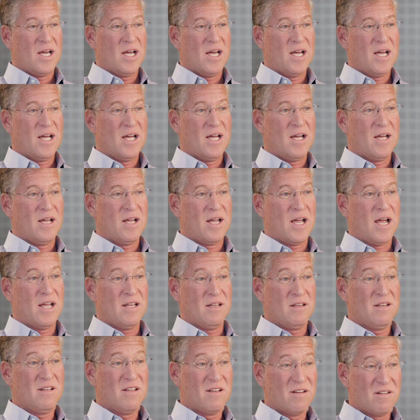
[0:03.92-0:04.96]
Uh, I
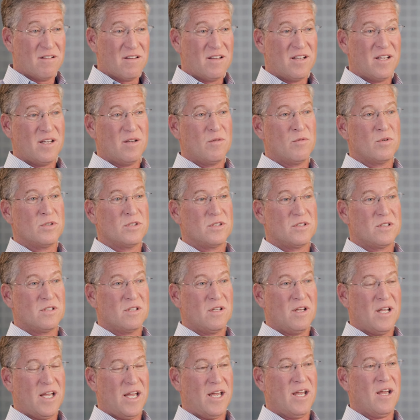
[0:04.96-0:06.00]
literally was
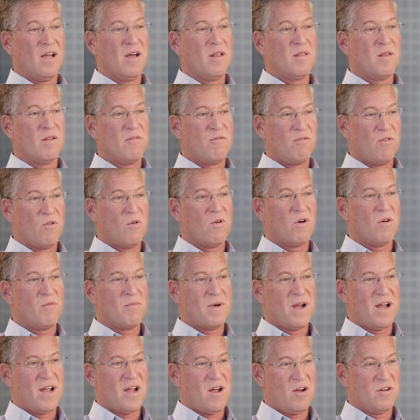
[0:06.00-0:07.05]
laying on the floor of
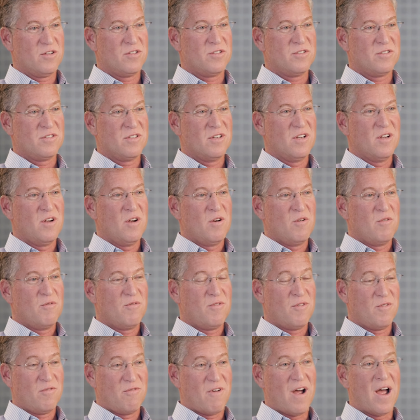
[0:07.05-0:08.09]
my house
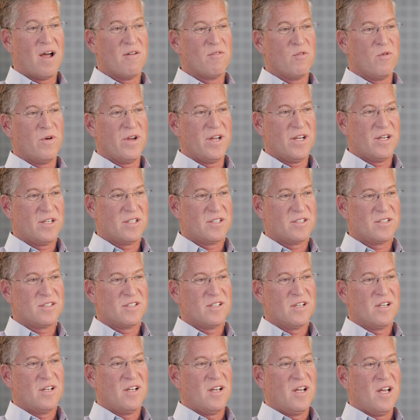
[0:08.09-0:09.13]
for five weeks.
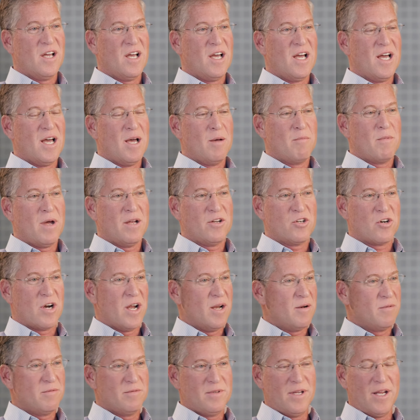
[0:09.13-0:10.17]
Um, I
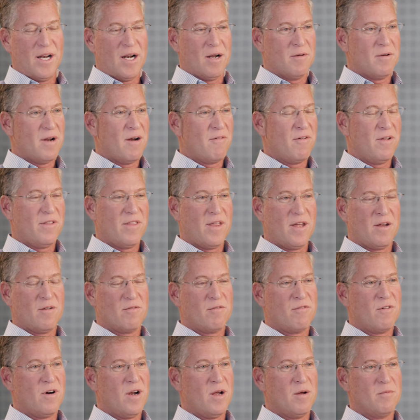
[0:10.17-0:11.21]
tried, you know, everything
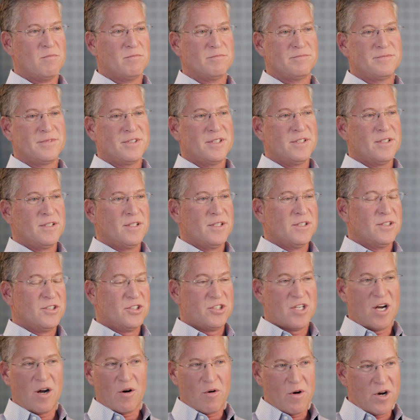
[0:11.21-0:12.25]
from
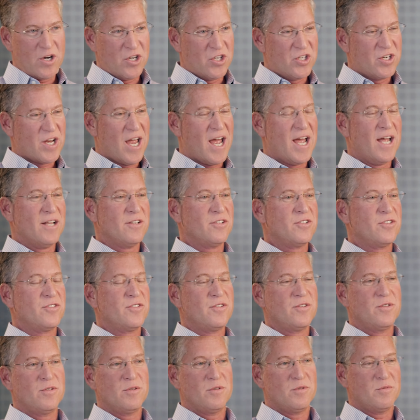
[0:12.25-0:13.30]
steroid shots
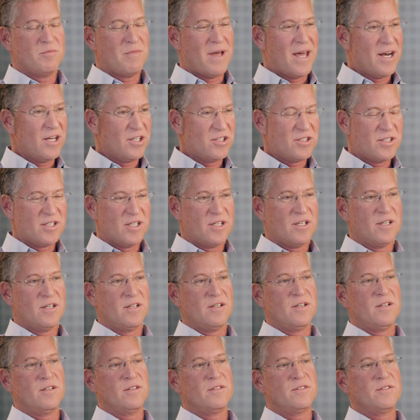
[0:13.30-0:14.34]
to
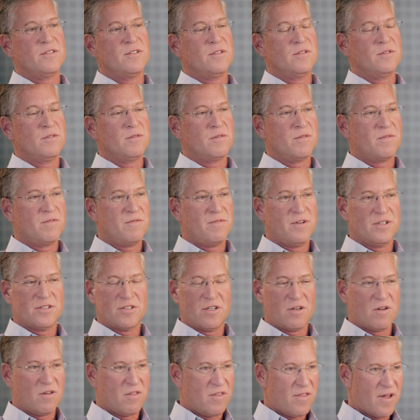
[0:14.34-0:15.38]
medicine to
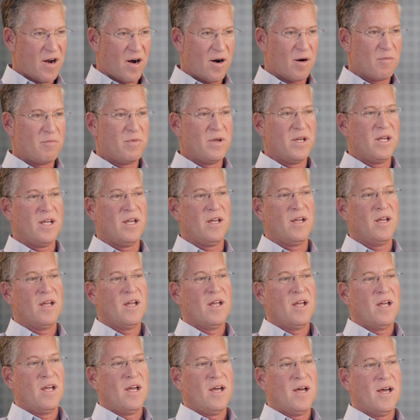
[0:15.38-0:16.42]
physical therapy.
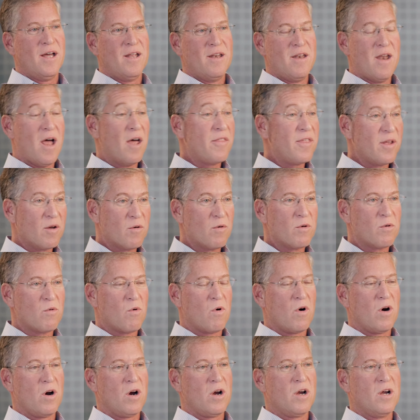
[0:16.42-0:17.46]
Uh, nothing would
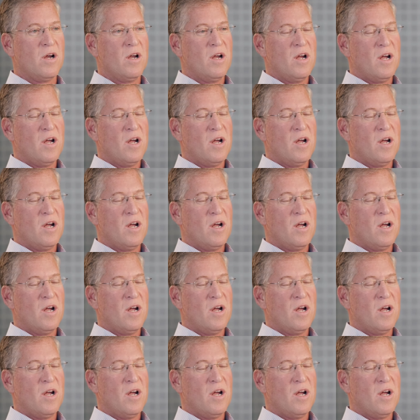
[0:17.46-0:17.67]
work.